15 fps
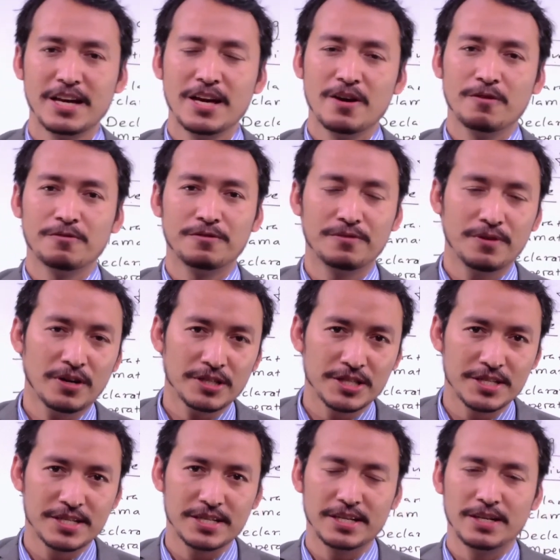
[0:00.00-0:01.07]

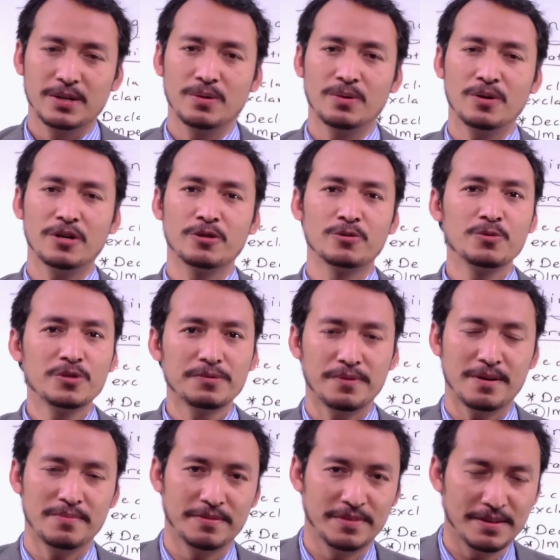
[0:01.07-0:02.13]
first or root form
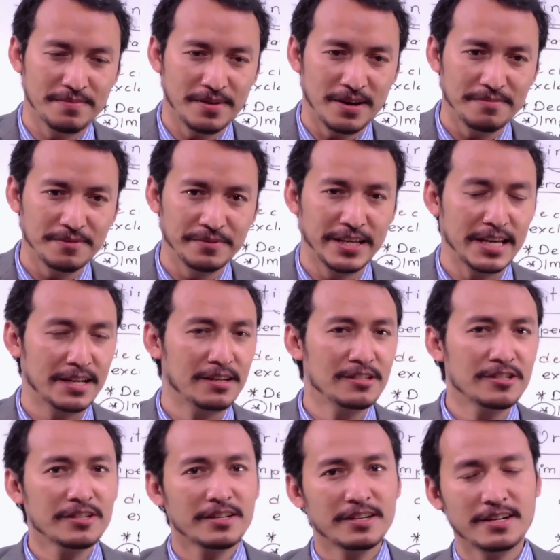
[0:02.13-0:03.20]
of the verb. We can
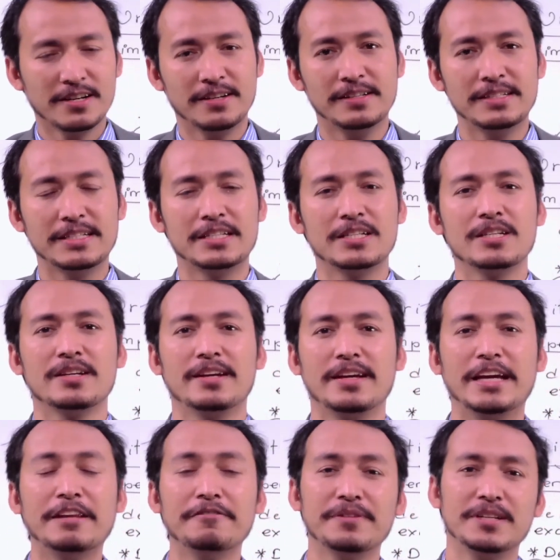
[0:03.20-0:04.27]
also call it
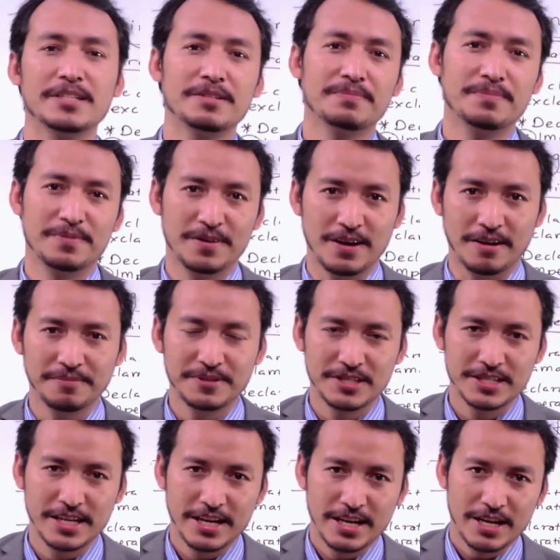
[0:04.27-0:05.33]
infinitive verbs
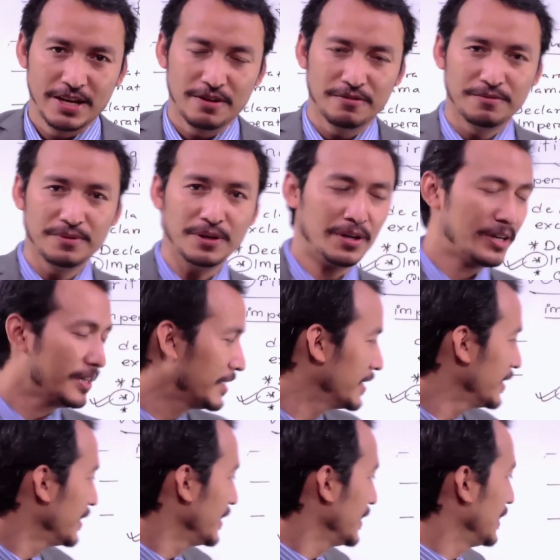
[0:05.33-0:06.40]
for
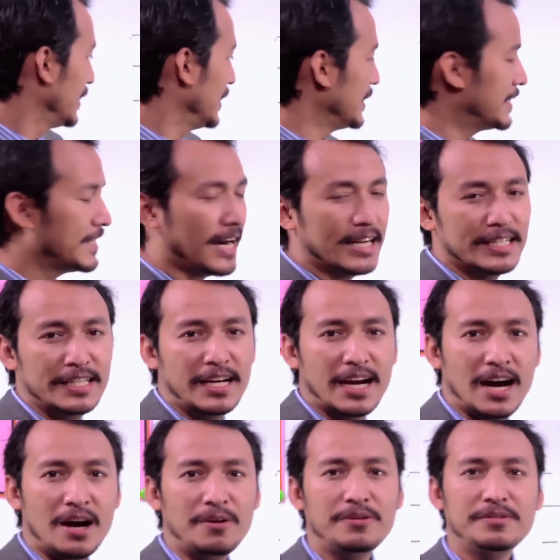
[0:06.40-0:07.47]
starting
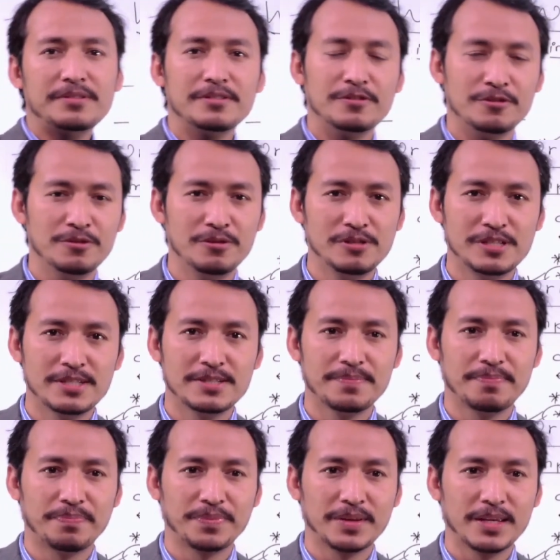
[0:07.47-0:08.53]
our rules.
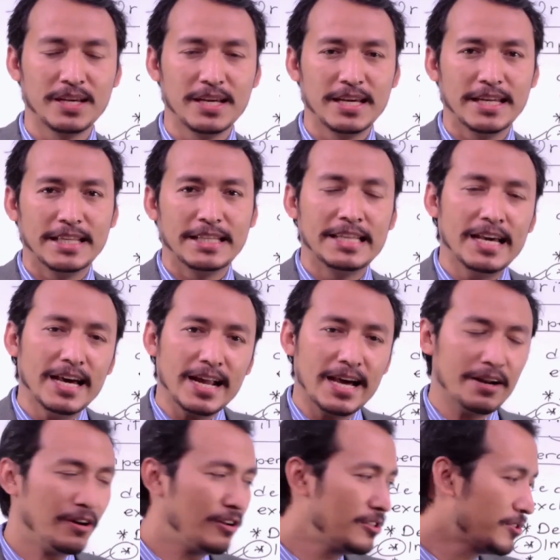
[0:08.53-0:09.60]
There are
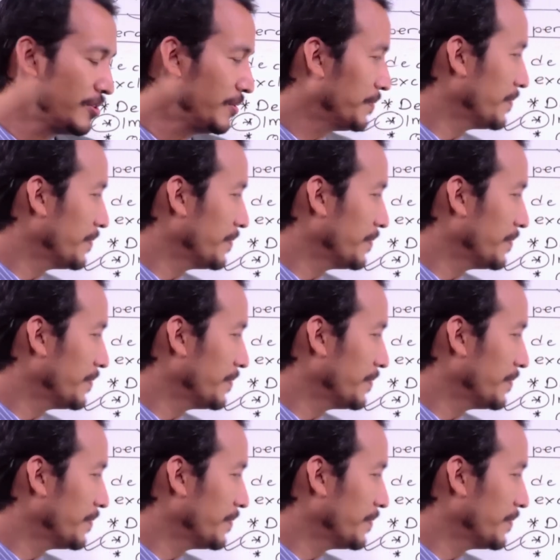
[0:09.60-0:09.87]
also